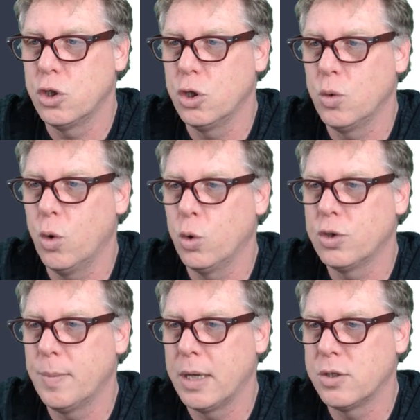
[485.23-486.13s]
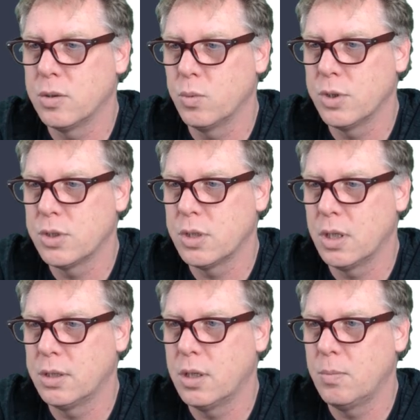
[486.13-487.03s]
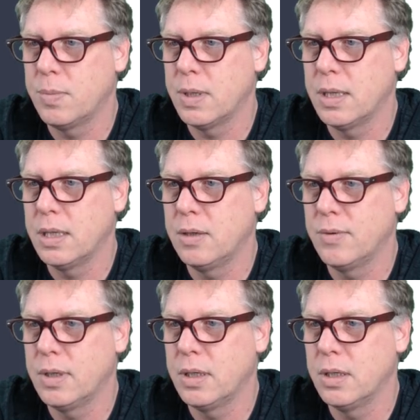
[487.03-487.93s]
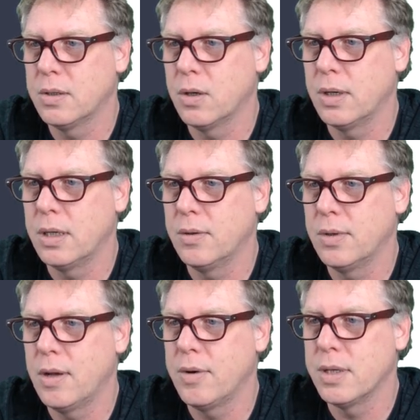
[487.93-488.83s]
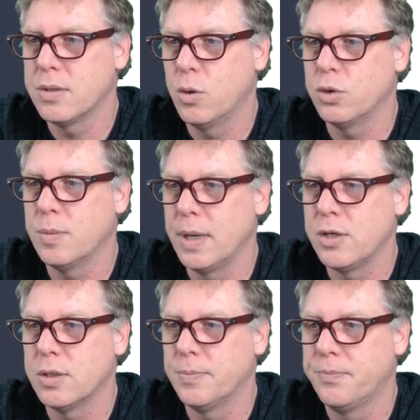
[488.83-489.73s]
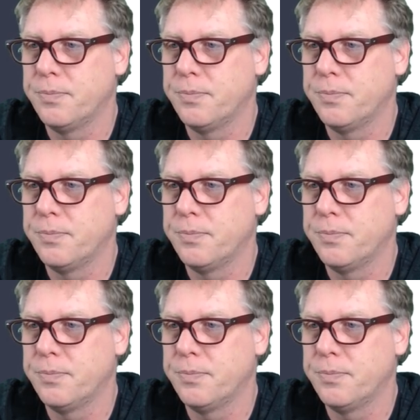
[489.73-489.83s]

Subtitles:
to automation, which I don't believe is on any of, there it is, automation.